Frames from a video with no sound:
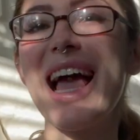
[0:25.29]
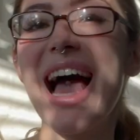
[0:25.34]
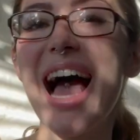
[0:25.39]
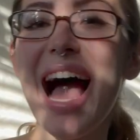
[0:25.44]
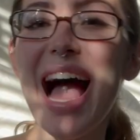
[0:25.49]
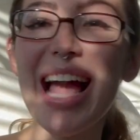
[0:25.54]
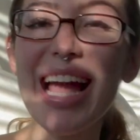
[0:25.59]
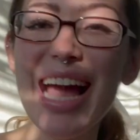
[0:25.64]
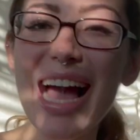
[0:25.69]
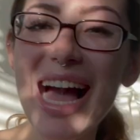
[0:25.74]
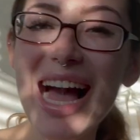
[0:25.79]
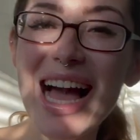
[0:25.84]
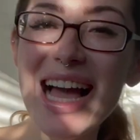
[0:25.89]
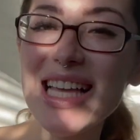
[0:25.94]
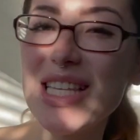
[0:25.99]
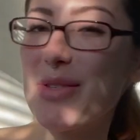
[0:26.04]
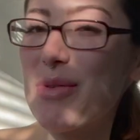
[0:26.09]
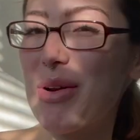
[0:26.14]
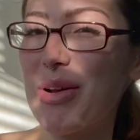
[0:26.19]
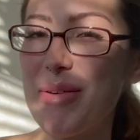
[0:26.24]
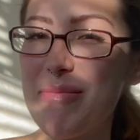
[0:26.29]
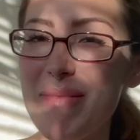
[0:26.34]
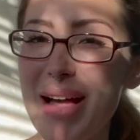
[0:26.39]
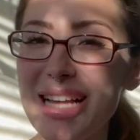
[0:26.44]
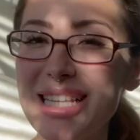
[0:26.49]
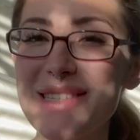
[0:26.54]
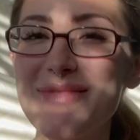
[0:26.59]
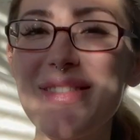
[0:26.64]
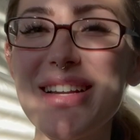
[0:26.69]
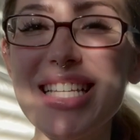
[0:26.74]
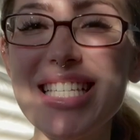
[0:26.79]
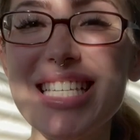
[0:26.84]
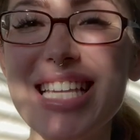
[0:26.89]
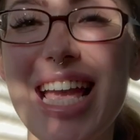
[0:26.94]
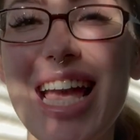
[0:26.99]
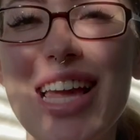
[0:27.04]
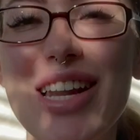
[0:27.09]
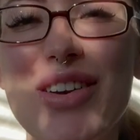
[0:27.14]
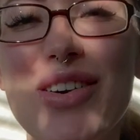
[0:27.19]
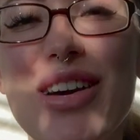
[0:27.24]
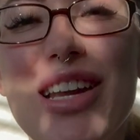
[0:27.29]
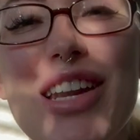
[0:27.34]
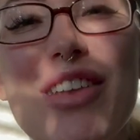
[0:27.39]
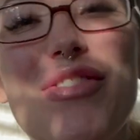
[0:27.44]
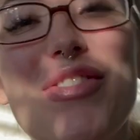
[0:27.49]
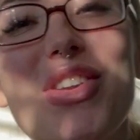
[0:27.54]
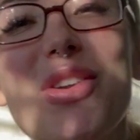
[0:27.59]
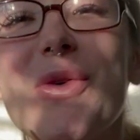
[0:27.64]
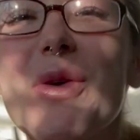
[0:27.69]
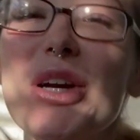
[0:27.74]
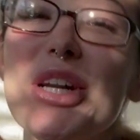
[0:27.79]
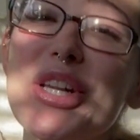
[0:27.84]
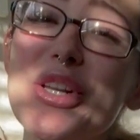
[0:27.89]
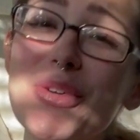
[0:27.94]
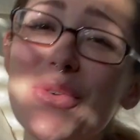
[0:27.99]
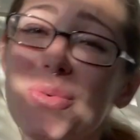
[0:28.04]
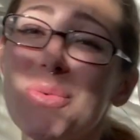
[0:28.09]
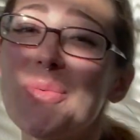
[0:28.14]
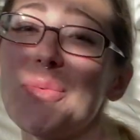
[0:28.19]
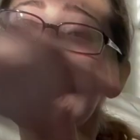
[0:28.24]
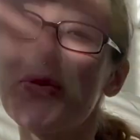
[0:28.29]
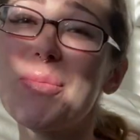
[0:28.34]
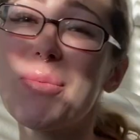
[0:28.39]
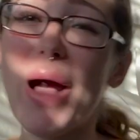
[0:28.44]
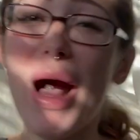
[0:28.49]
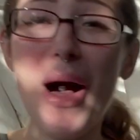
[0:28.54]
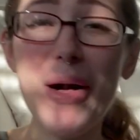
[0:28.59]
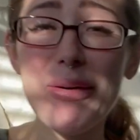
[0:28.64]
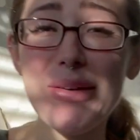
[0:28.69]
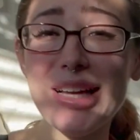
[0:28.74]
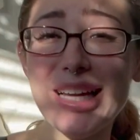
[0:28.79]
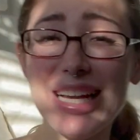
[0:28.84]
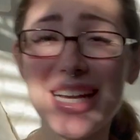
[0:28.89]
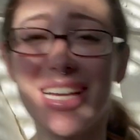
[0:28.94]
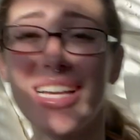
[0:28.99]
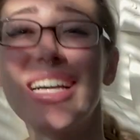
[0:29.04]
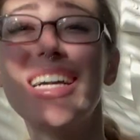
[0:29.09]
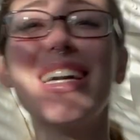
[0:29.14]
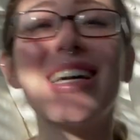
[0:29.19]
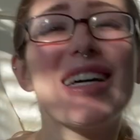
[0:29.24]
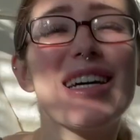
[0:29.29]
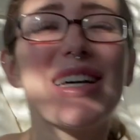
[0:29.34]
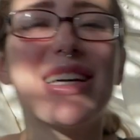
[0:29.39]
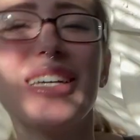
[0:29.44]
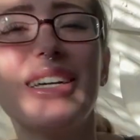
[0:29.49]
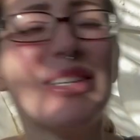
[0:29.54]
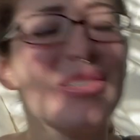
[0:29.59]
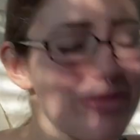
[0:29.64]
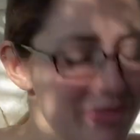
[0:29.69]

Hi guys, welcome back to my channel, and if you are new, welcome.